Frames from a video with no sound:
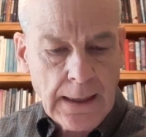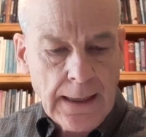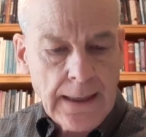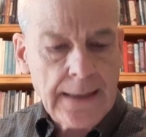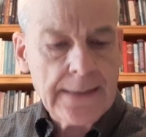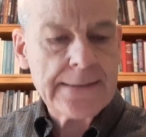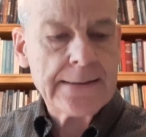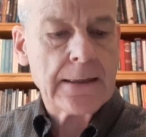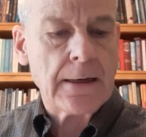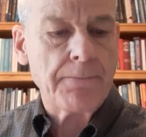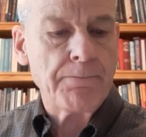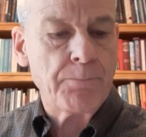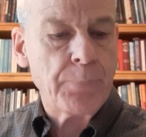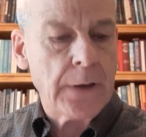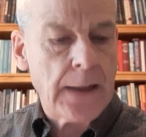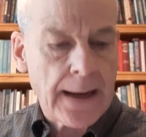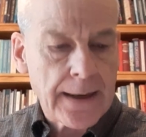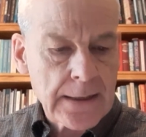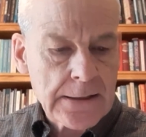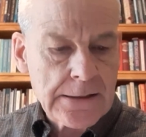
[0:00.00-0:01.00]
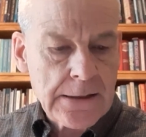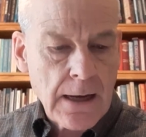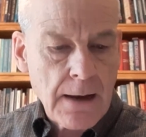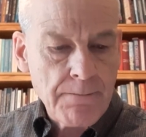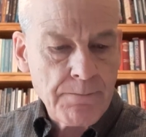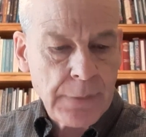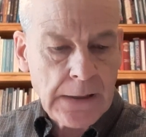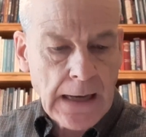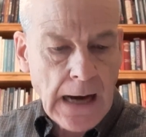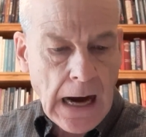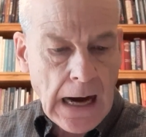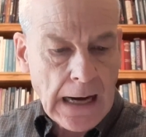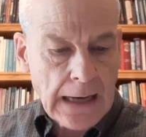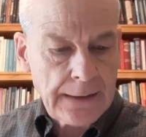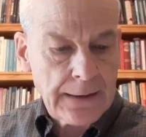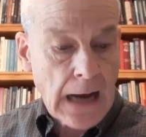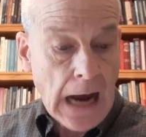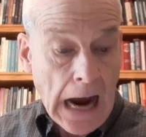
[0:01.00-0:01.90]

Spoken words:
is complex beyond